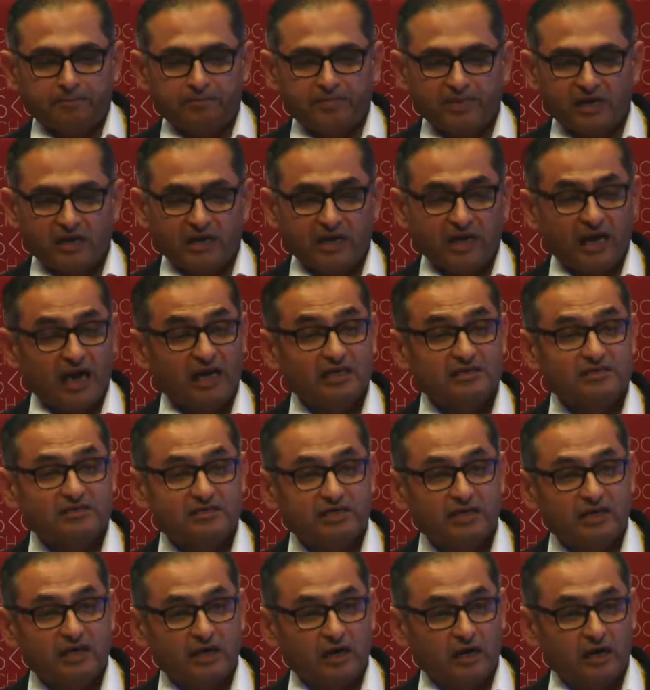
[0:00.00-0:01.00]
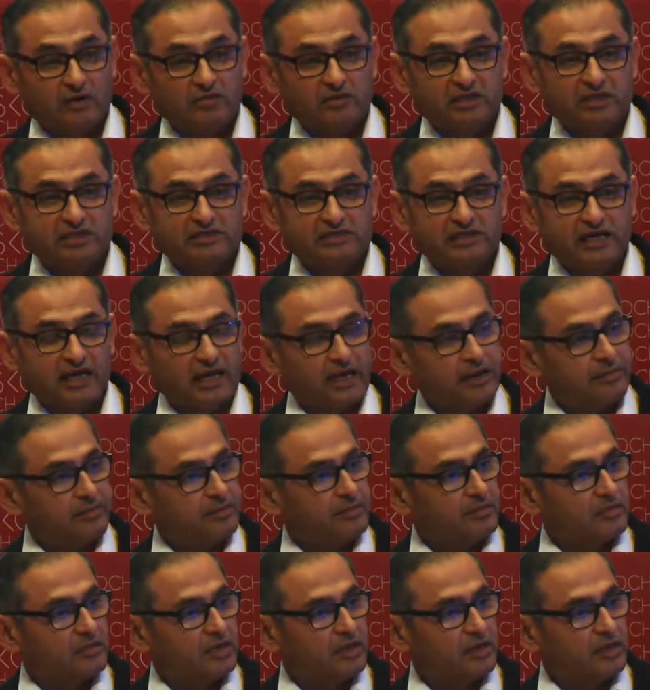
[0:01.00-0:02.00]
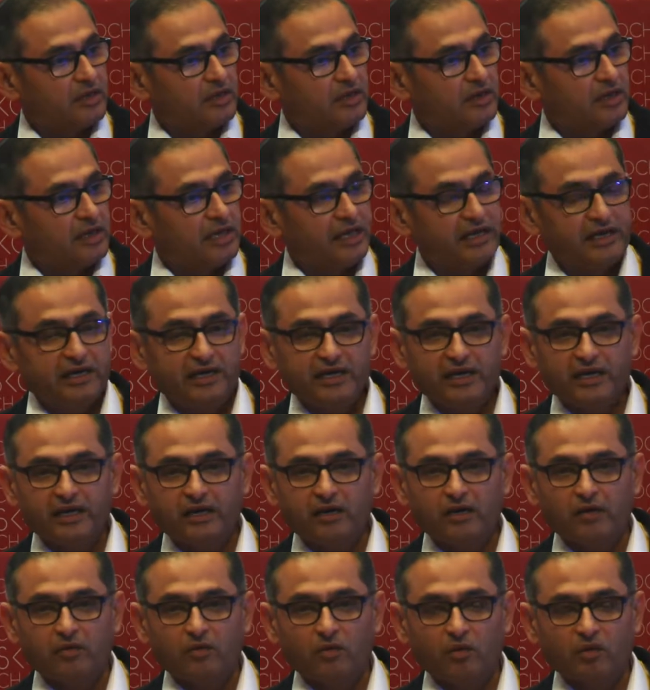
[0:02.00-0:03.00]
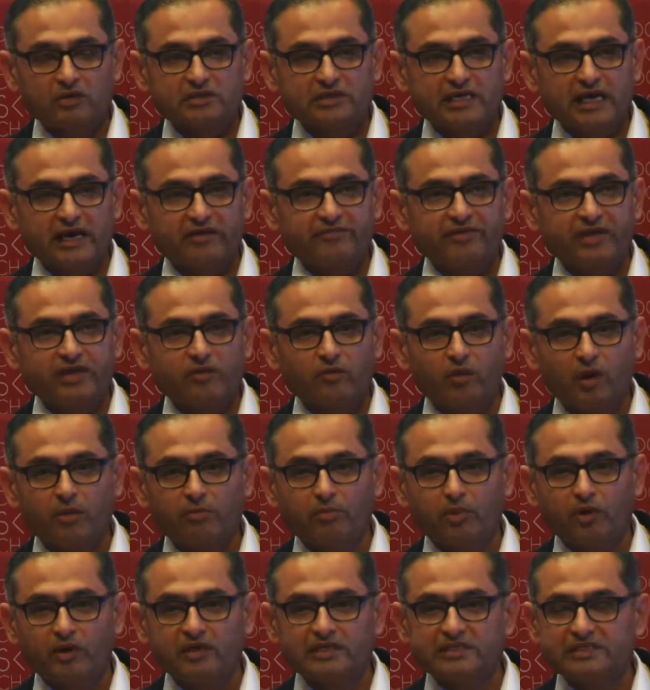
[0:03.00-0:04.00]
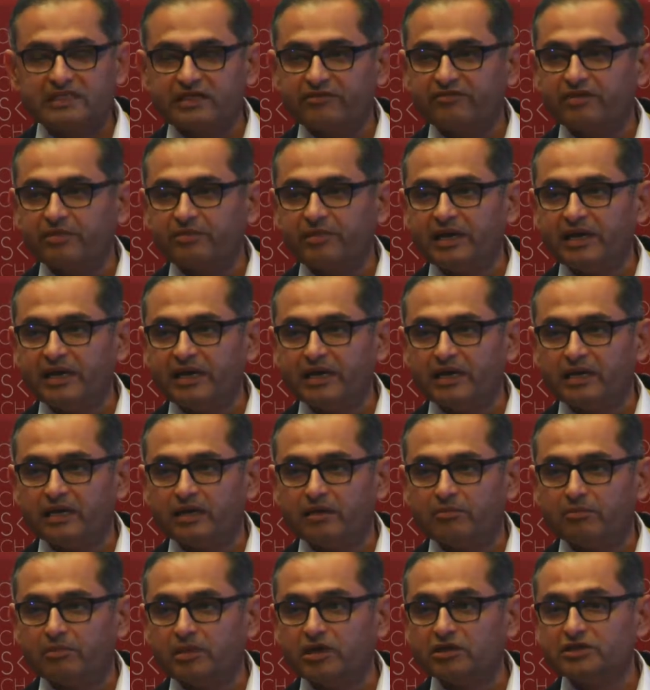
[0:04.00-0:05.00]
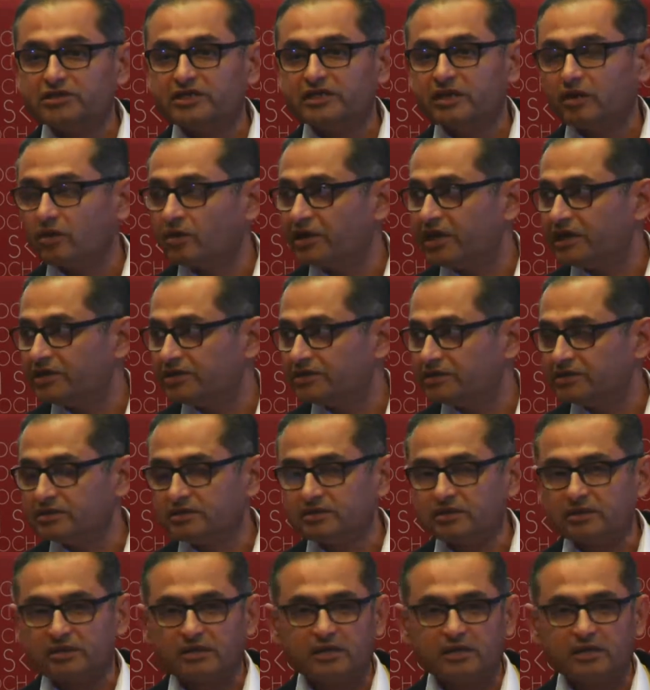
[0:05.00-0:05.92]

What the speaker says: last year around this time, India was having 1.7 million merchant locations